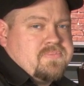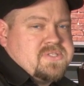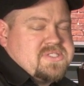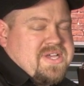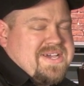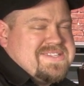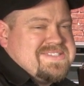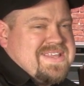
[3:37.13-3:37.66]

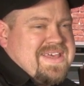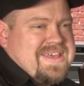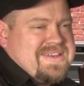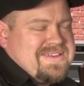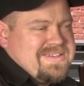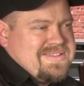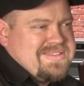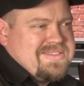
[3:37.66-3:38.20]
Besides
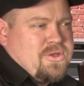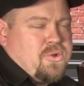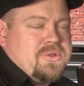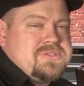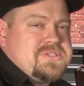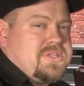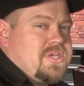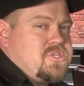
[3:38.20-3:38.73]
that, the
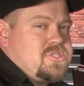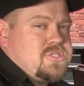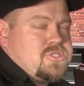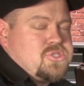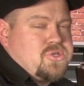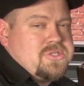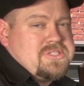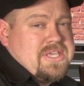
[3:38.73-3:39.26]
whole installation
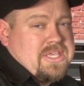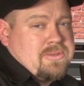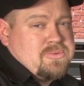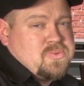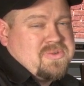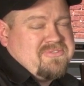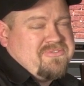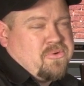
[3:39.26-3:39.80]
should only take you
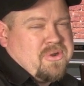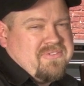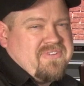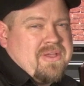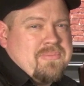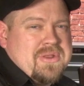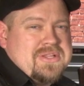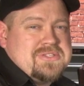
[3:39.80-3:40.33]
between
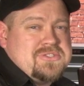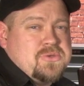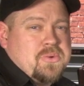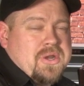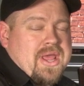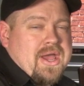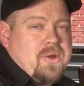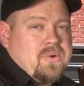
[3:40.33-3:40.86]
45 minutes
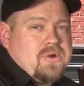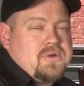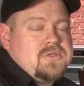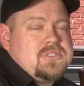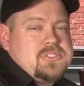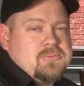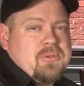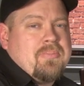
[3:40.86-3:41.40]
to an
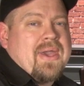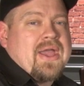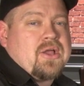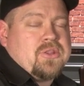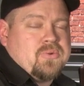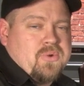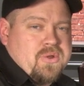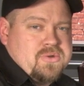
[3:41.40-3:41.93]
hour, so you'll be
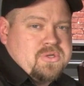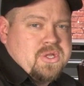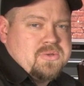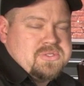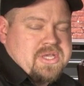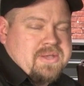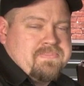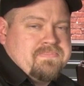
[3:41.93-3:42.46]
back on the road in
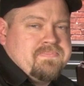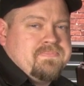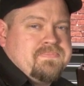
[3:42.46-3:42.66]
no time.